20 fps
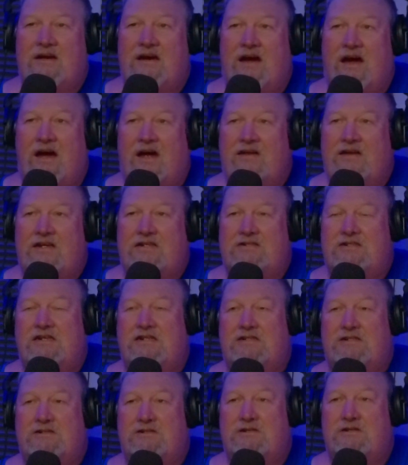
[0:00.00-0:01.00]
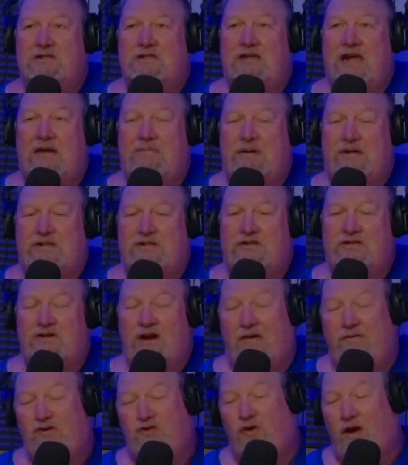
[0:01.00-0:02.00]
databases.
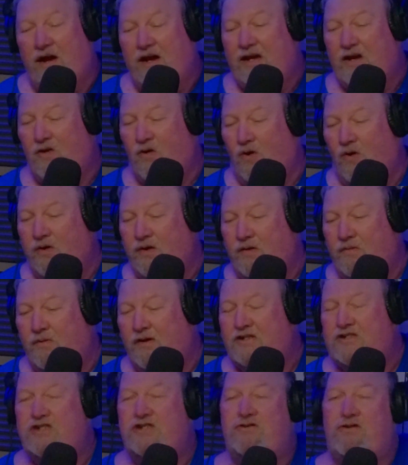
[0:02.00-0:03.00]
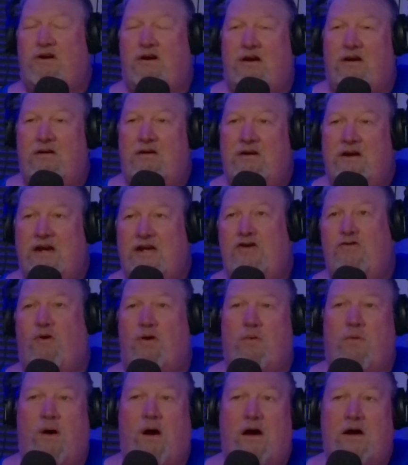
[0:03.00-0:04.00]
I'm trying to get a hold of the registrar in
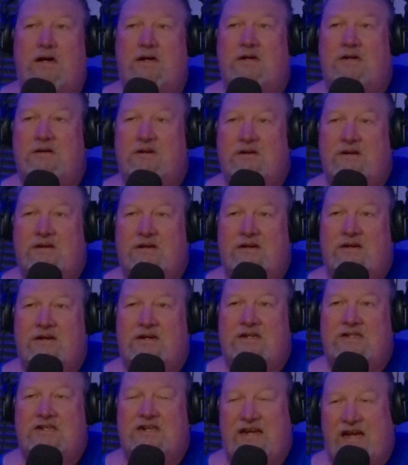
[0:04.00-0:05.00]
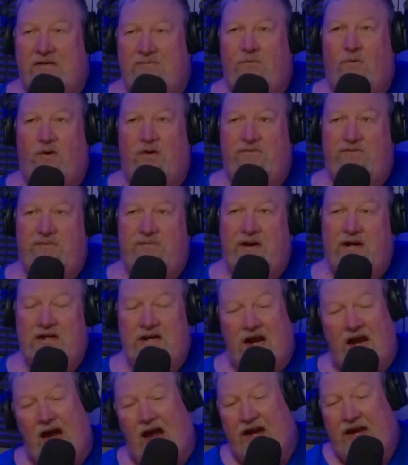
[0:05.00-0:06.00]
Norwalk to get more
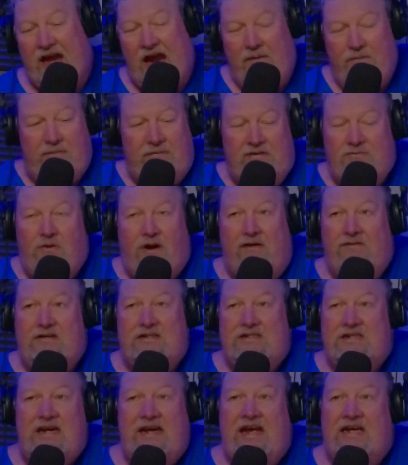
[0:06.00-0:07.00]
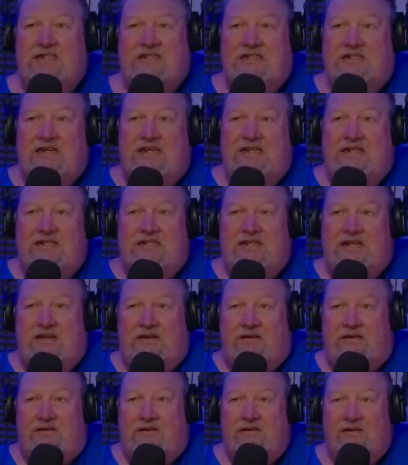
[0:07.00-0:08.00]
information. I can't believe why the city hasn't done this
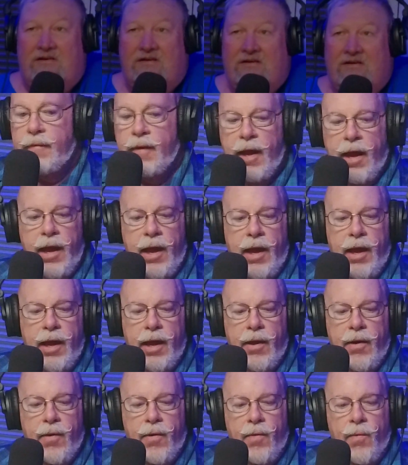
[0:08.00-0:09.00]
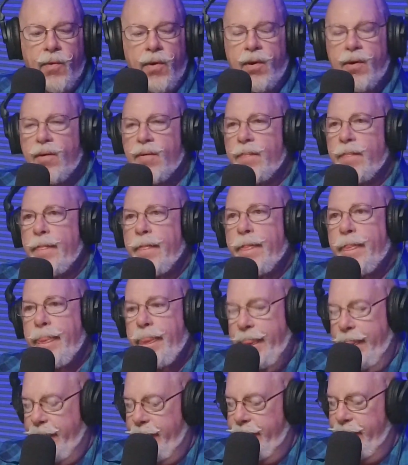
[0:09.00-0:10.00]
either. Why they haven't
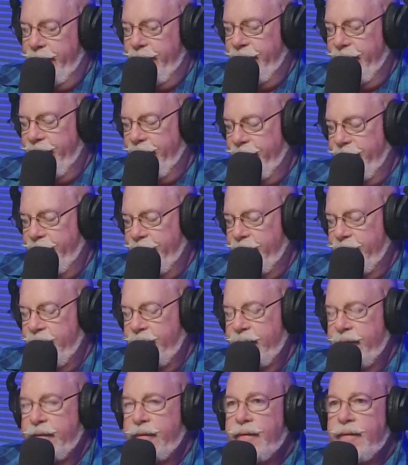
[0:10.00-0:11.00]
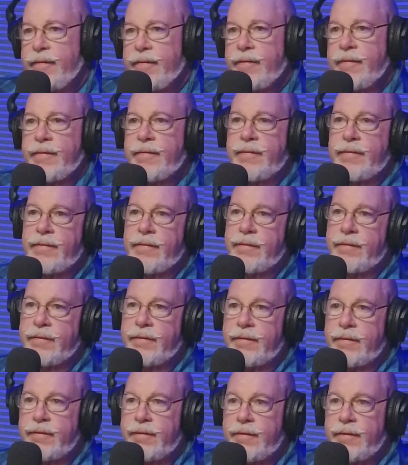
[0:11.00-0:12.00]
tried to look into if this person
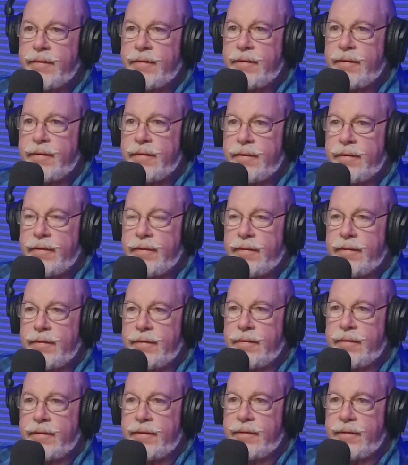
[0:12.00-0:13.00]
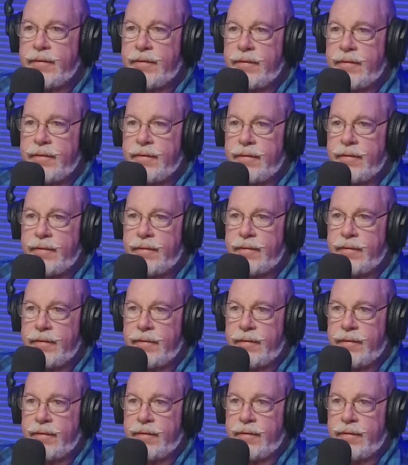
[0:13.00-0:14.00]
exists, because,
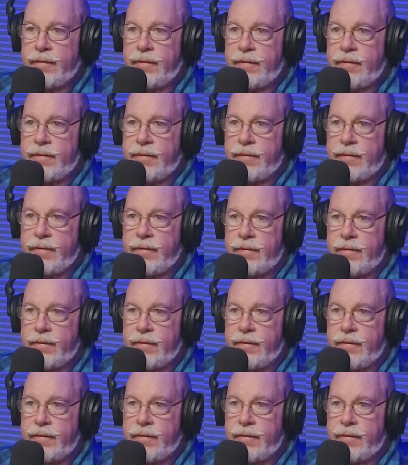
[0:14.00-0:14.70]
if he doesn't,